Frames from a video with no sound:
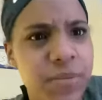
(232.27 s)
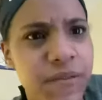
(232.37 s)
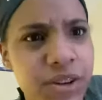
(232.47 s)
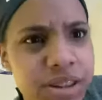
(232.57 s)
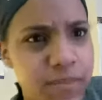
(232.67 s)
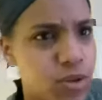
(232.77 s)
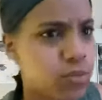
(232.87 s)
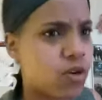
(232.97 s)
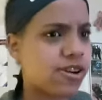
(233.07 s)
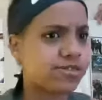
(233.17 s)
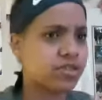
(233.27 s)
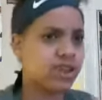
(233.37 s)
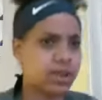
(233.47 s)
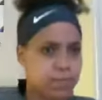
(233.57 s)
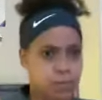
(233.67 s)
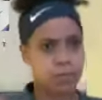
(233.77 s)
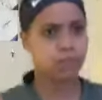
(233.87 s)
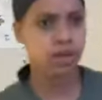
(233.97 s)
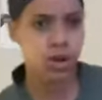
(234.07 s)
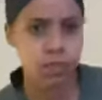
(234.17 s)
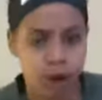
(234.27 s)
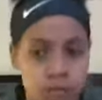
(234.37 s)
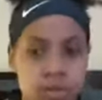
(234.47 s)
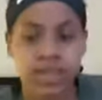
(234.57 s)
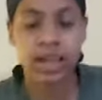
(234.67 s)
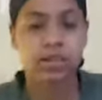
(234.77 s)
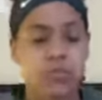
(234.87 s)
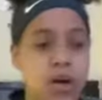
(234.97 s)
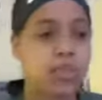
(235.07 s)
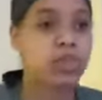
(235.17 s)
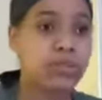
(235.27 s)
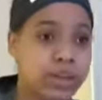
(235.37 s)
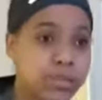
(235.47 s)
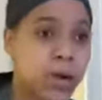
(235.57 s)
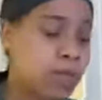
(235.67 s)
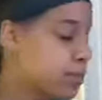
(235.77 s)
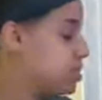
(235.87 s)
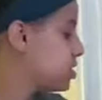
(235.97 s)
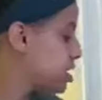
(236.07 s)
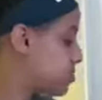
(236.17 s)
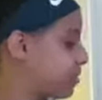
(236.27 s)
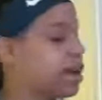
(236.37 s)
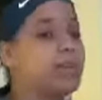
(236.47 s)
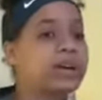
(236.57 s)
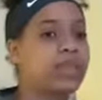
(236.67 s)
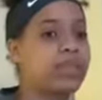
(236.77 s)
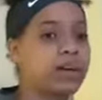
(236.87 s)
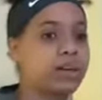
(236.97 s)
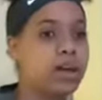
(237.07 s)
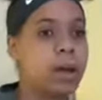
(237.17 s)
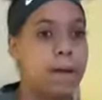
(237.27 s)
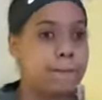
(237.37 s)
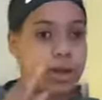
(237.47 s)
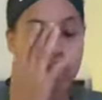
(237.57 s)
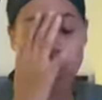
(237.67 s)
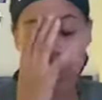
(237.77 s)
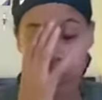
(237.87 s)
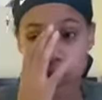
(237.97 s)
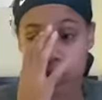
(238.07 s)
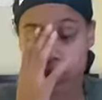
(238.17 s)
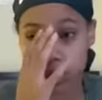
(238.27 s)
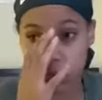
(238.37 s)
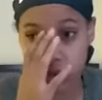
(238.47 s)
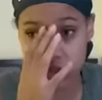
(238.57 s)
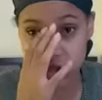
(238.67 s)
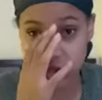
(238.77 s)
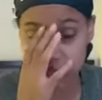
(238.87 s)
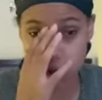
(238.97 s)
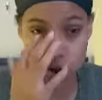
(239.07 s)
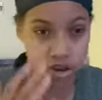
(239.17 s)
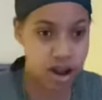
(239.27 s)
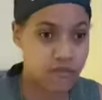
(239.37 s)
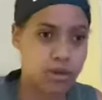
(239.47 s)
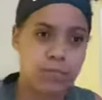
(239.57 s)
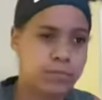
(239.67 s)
my first time doing pro wrestling crate. Probably next month, not this month, but next month I'm gonna get the big one, you know, with the two t-shirts, an autograph, a